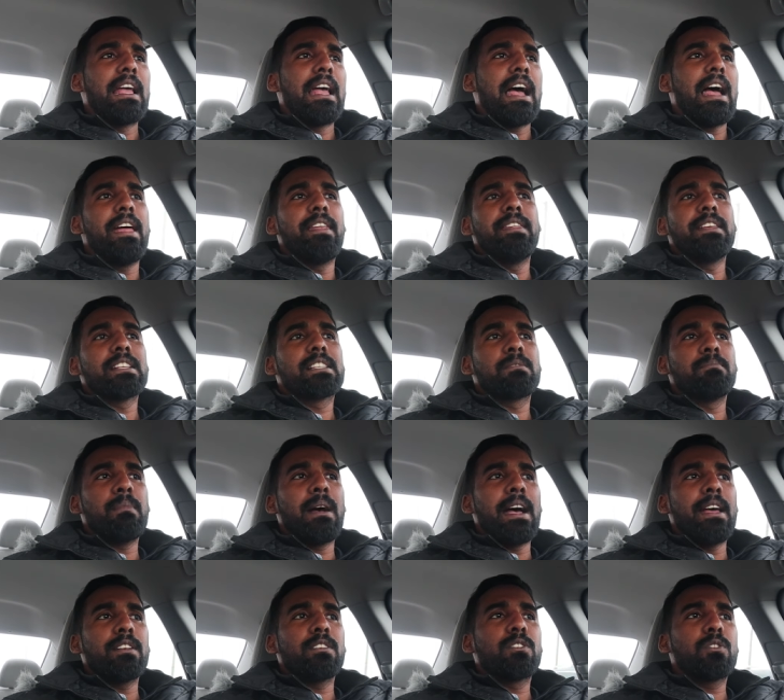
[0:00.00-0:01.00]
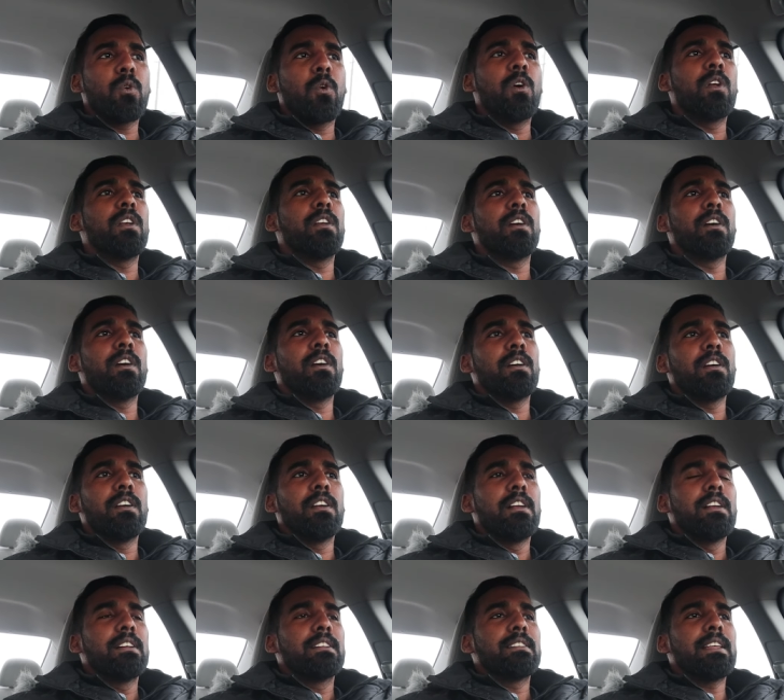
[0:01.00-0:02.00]
And this man told her
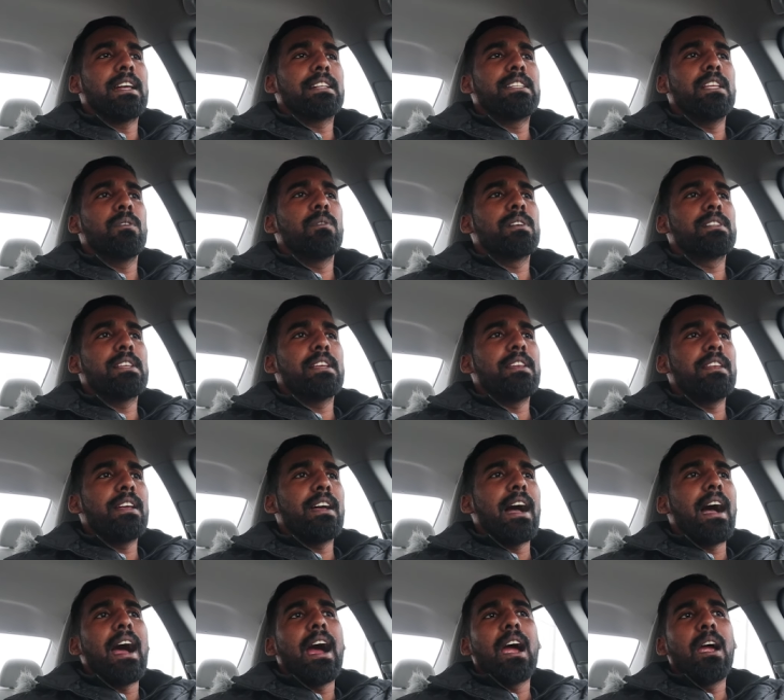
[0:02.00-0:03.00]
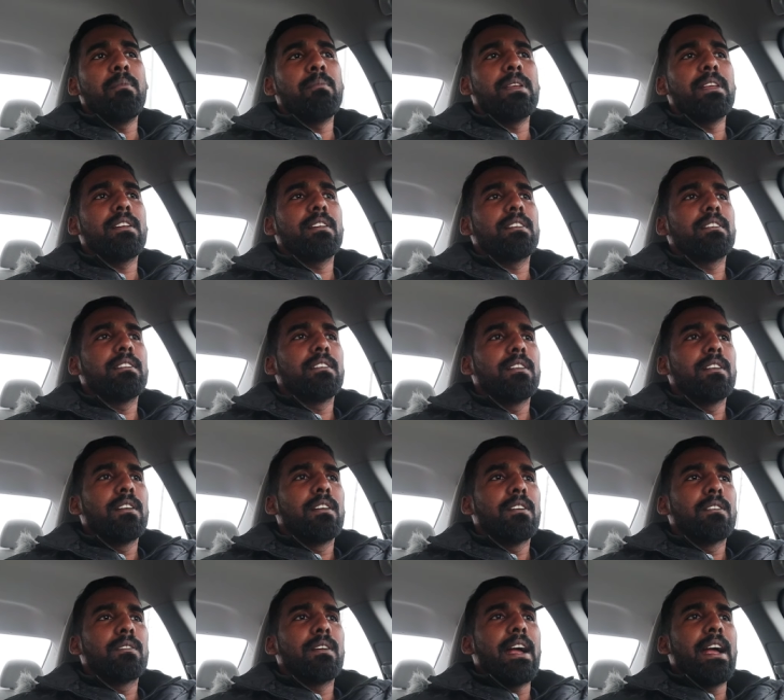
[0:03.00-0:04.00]
that he was in the army,
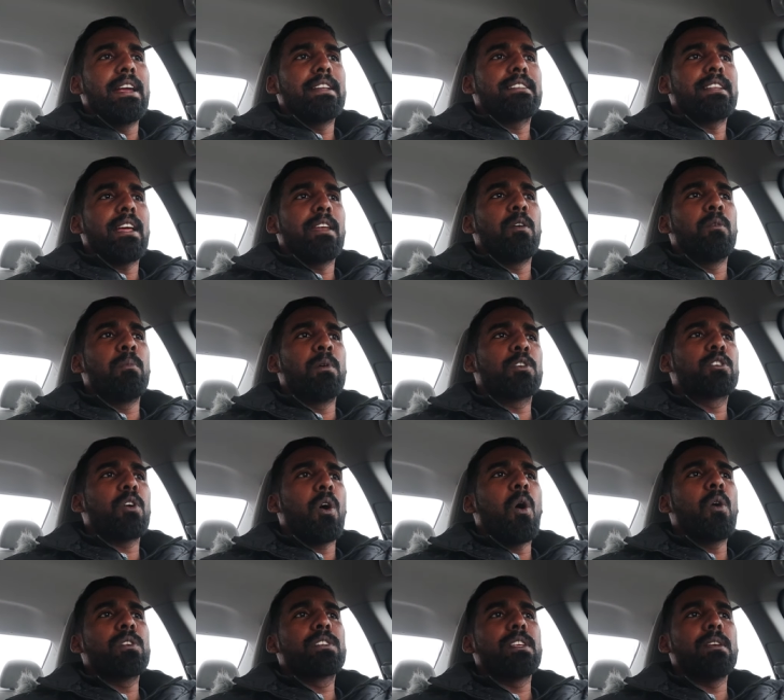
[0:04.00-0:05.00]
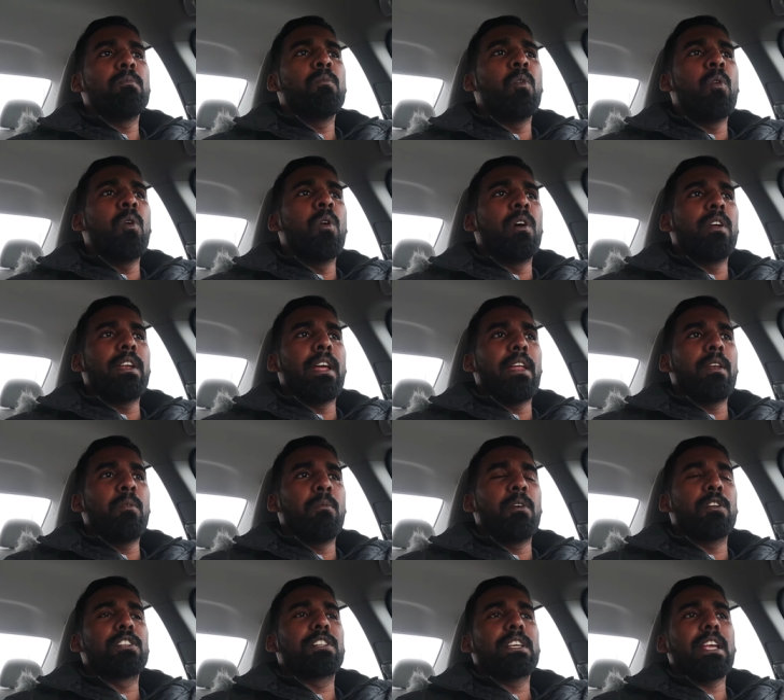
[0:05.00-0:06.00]
right? And how much house him own and how
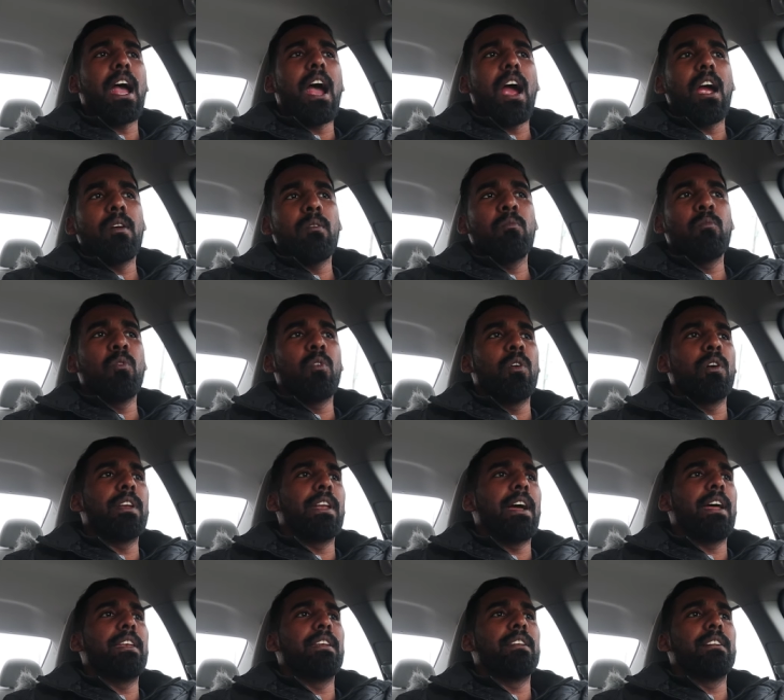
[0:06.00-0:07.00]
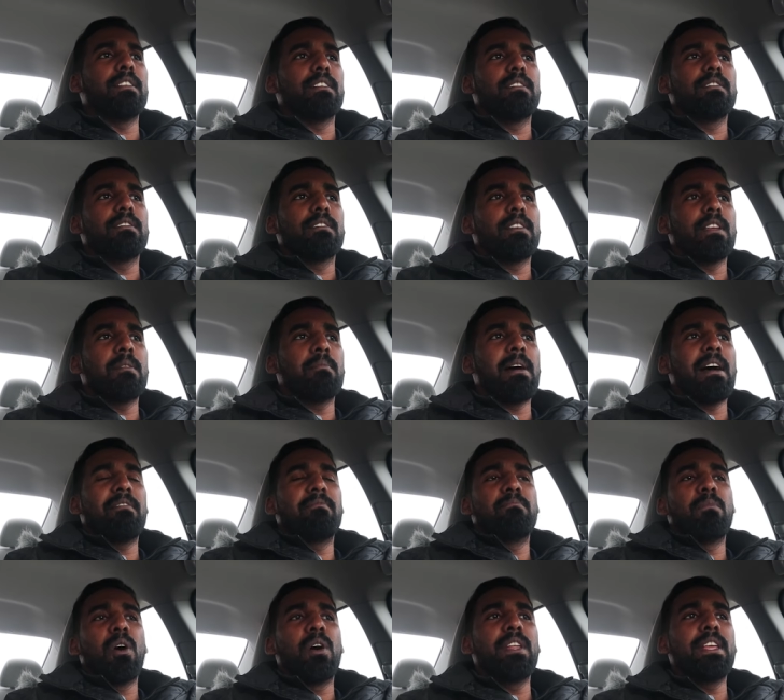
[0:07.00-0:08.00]
much car him own and him
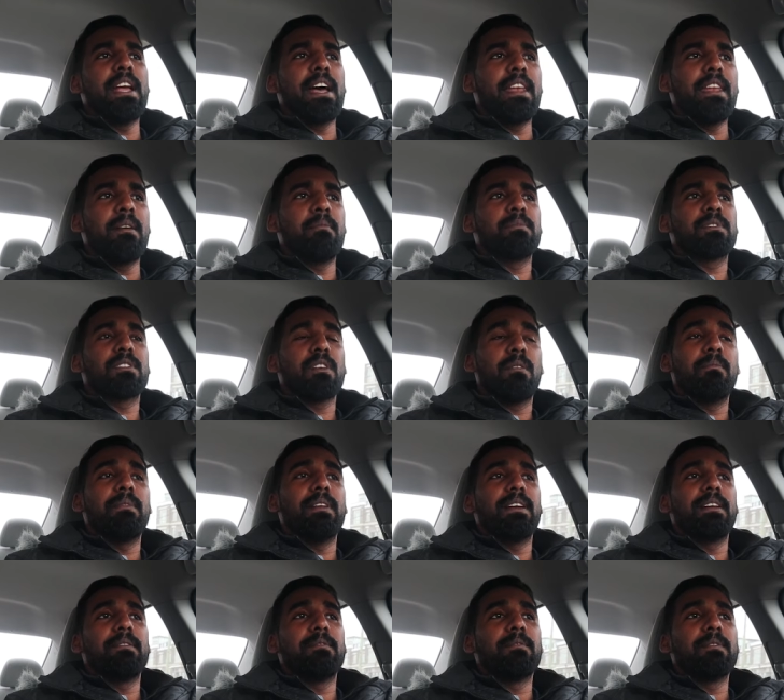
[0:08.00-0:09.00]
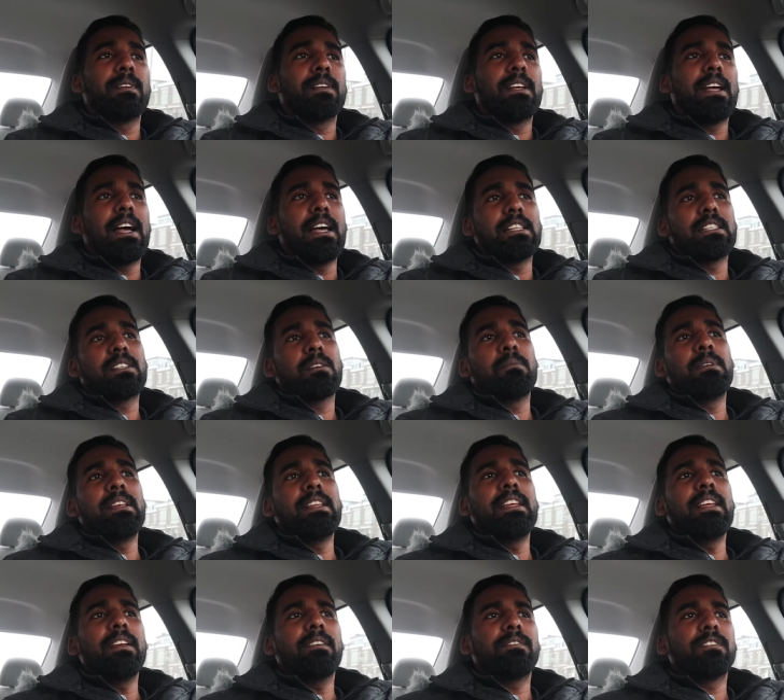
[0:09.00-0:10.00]
have money and them something. And she
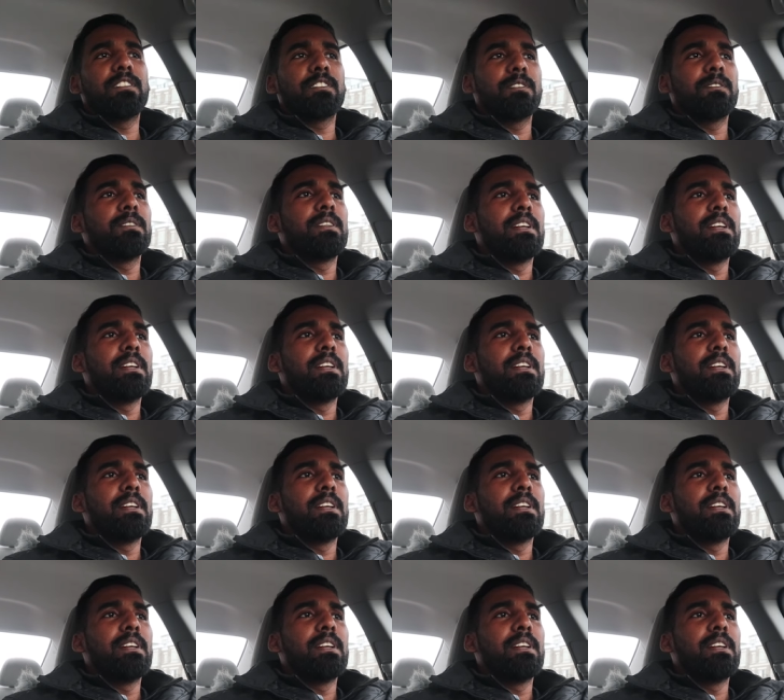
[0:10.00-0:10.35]
believed.